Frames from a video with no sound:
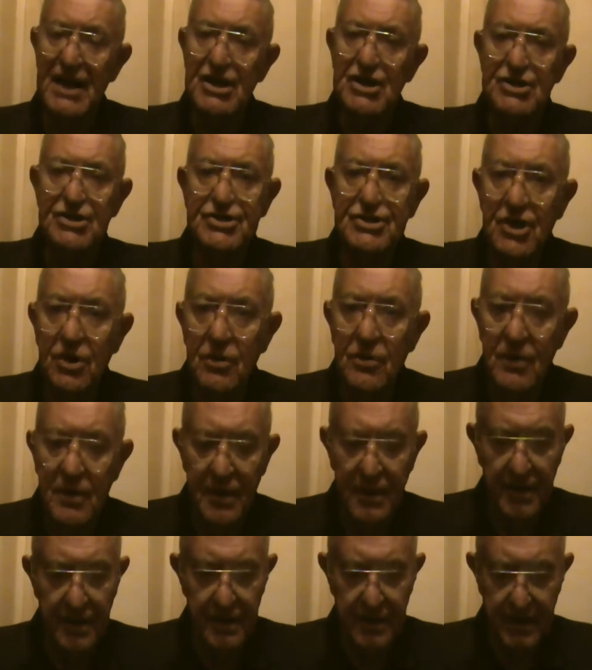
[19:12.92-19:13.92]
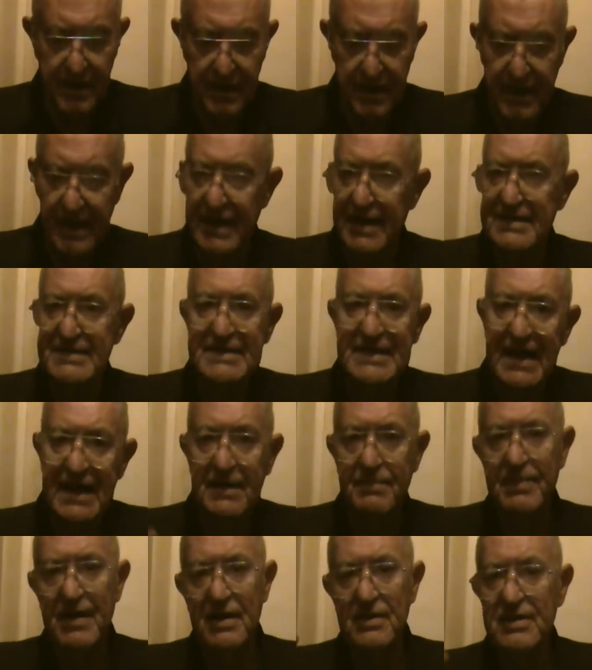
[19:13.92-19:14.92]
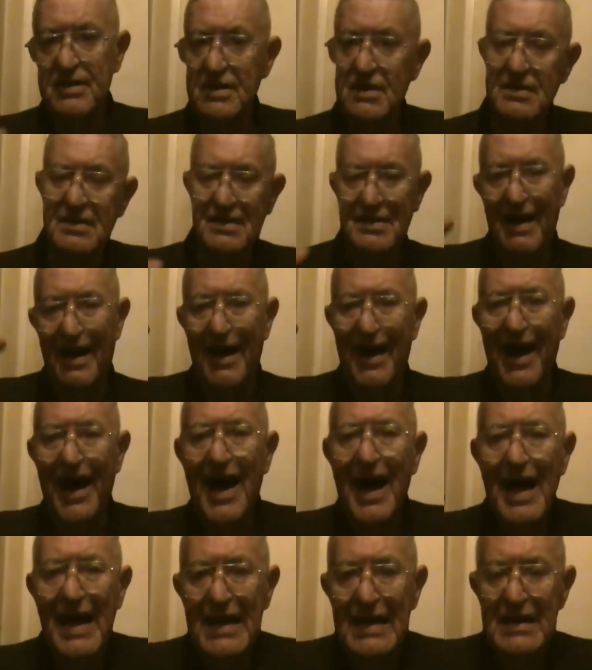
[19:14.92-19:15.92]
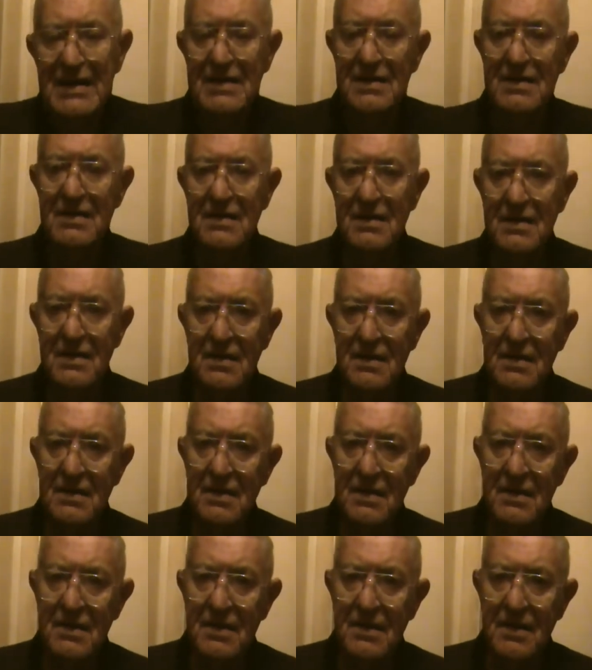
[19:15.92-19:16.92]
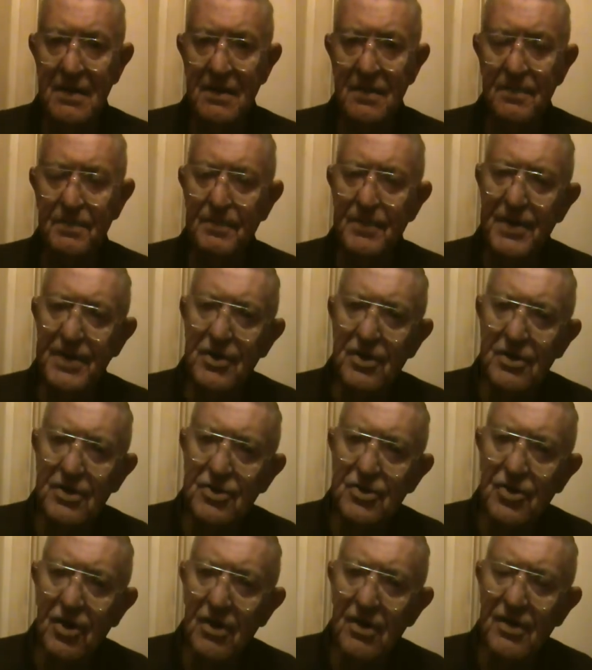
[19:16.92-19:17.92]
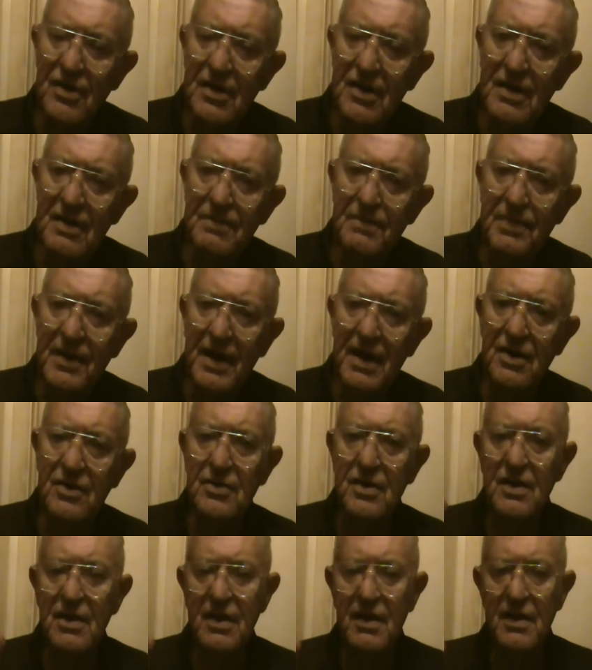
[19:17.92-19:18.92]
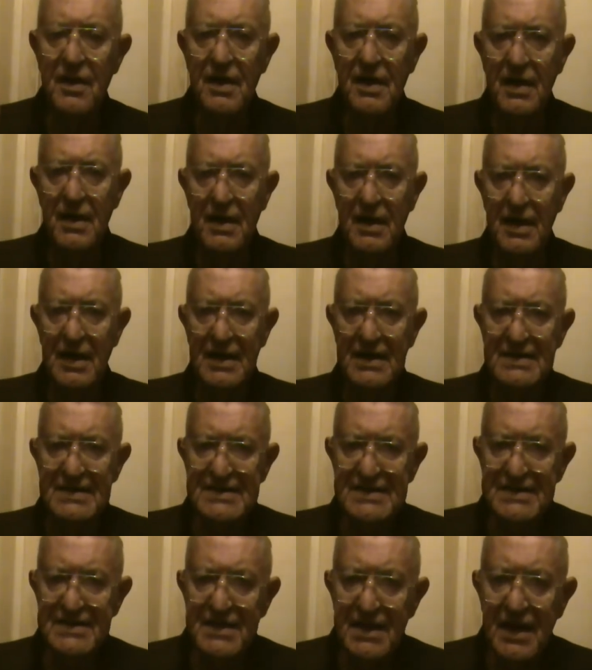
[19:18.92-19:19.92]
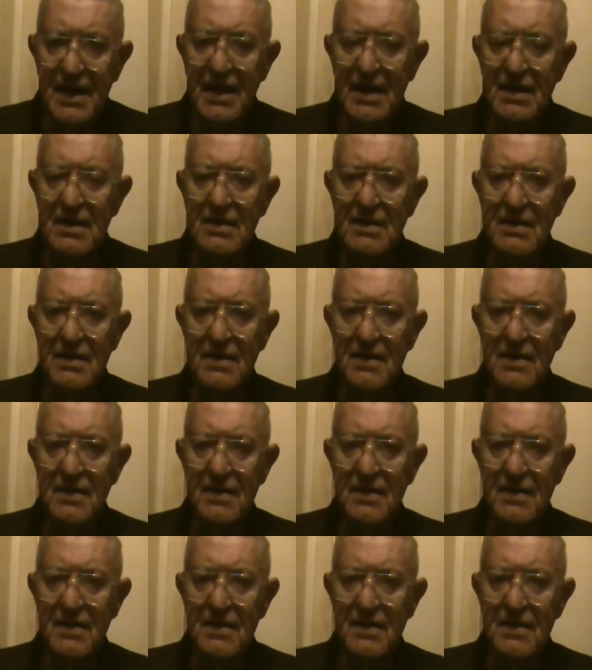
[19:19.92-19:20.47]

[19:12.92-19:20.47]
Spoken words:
So it's not about the height, but talking about instead